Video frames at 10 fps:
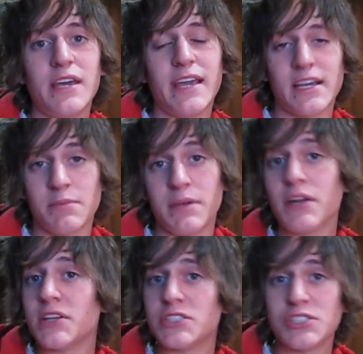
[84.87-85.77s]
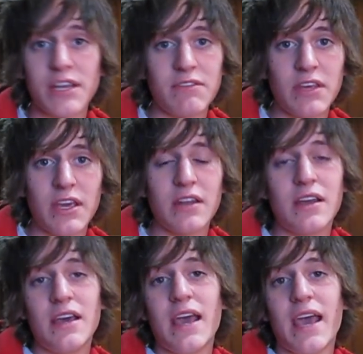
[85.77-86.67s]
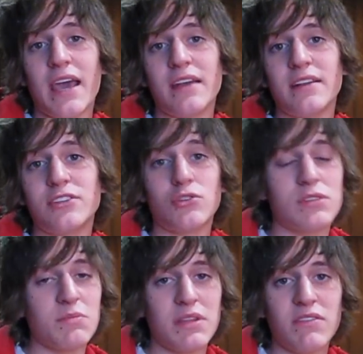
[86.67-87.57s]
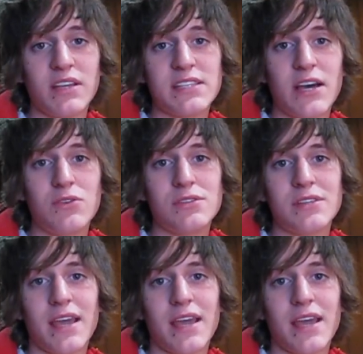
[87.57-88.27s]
He had a beard, he's shaving it, and it shows him leaving his house.